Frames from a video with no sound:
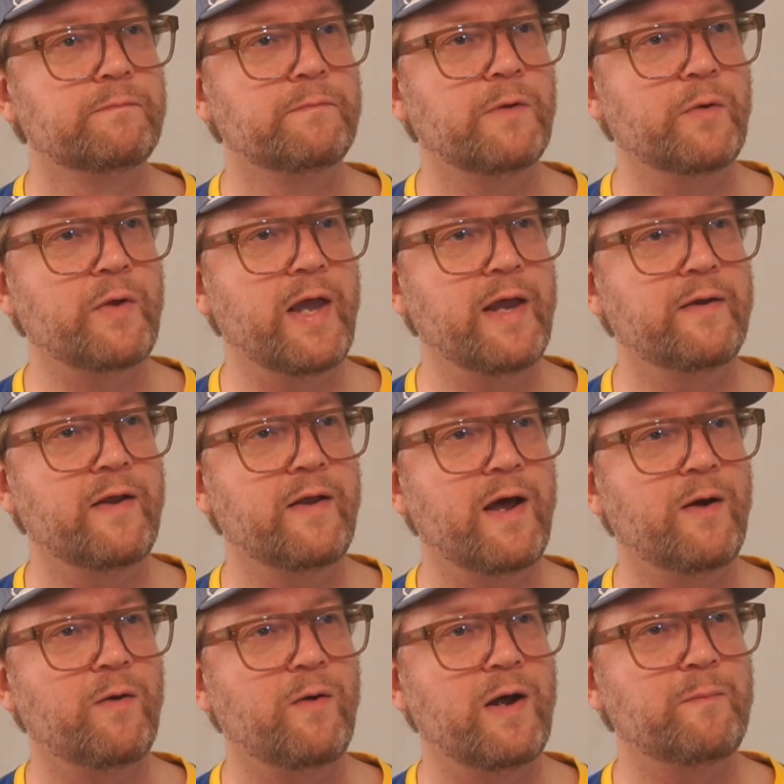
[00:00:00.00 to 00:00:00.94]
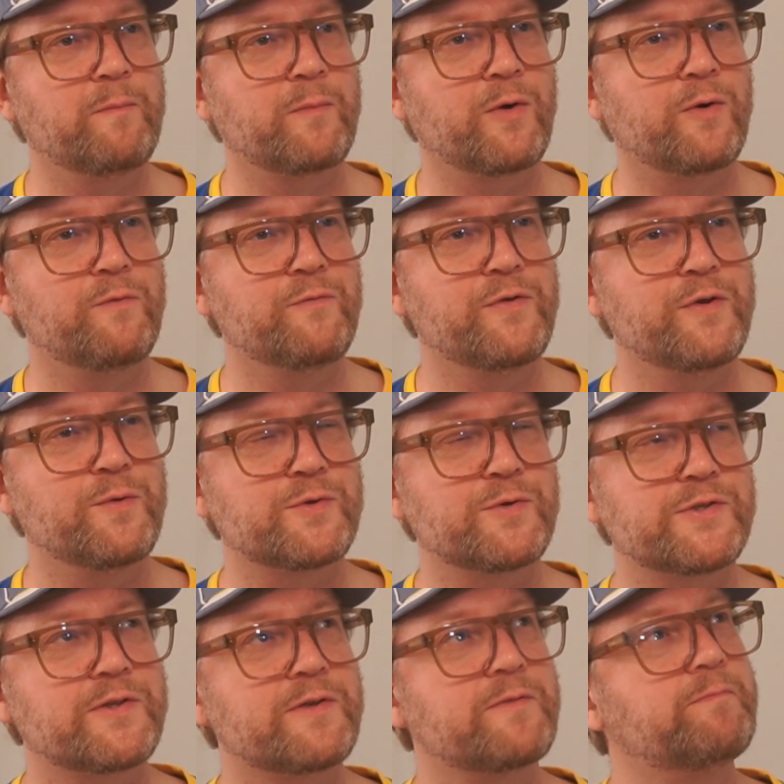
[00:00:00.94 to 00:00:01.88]
Okay, now I'm
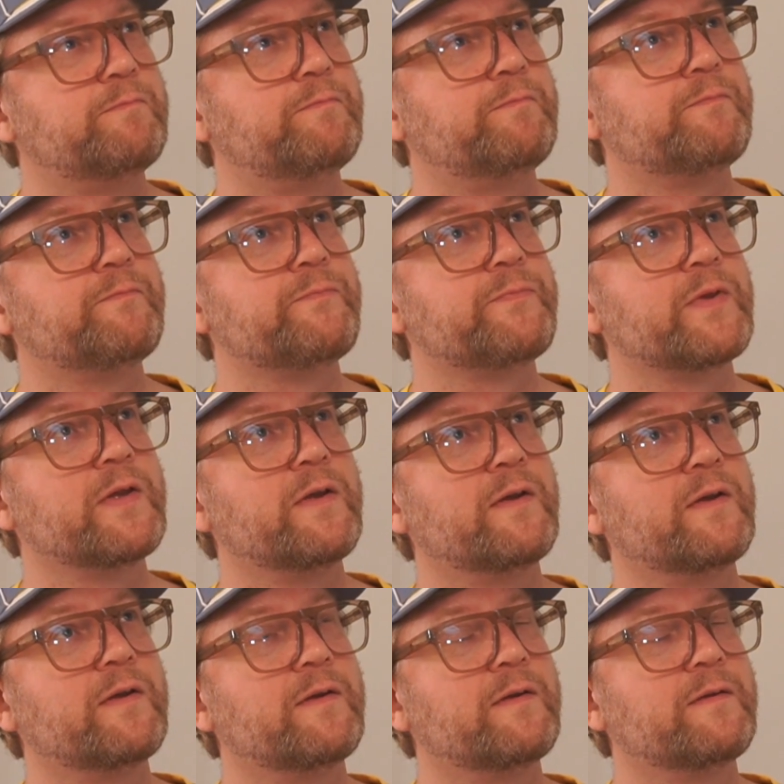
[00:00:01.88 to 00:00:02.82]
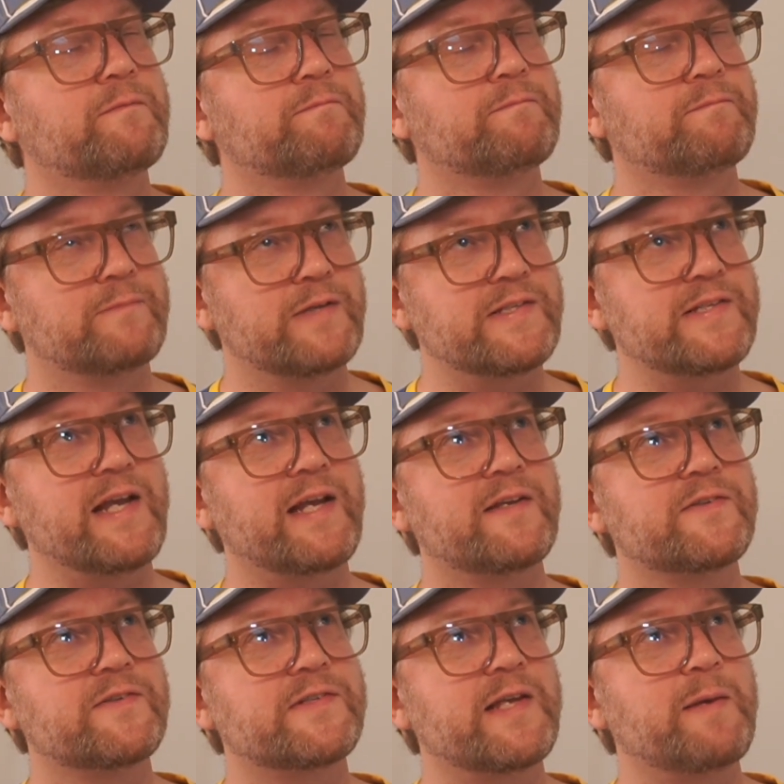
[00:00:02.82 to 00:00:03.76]
confused. The
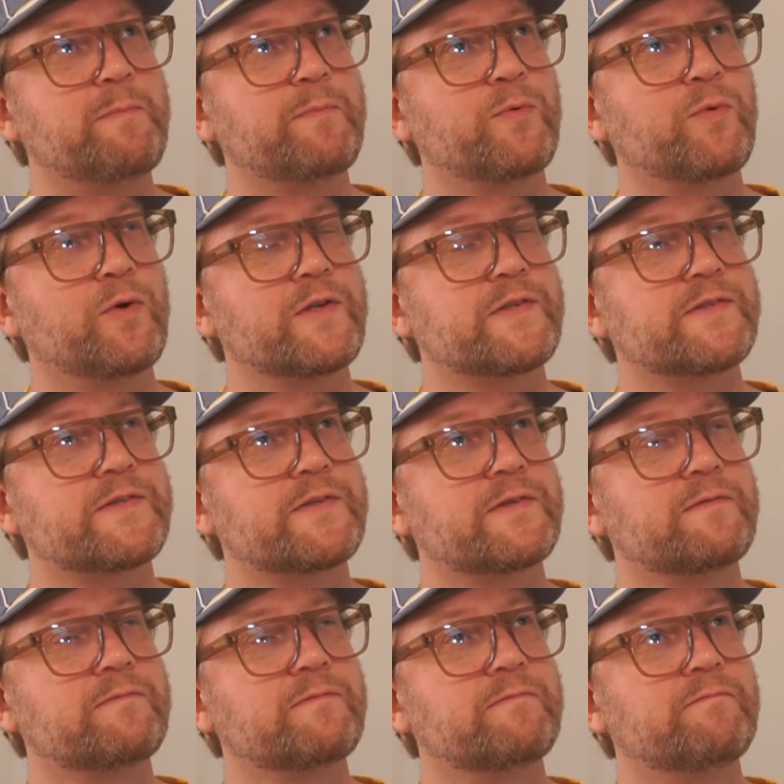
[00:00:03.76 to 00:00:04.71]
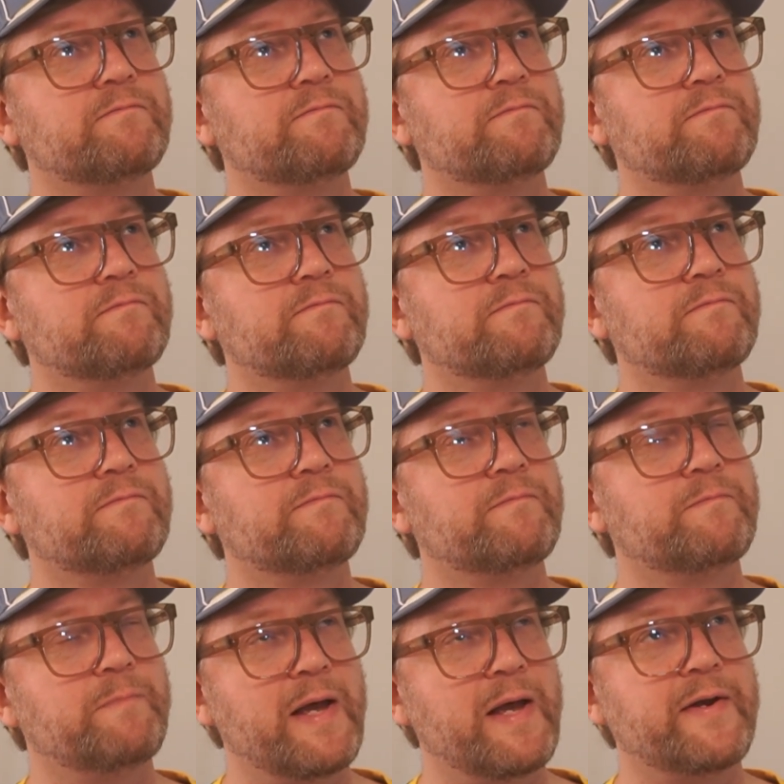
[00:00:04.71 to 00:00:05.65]
second sip was
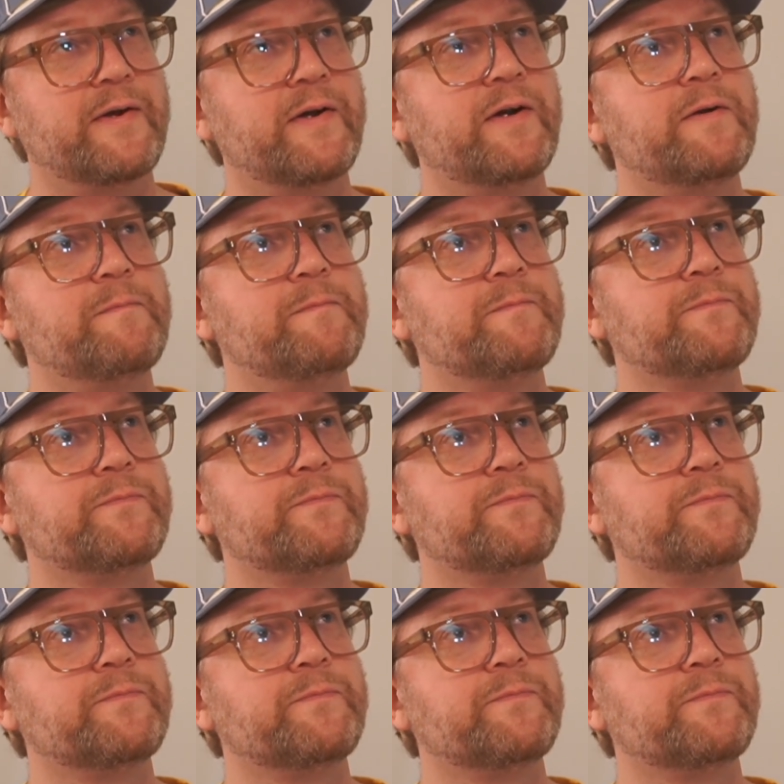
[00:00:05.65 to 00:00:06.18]
better.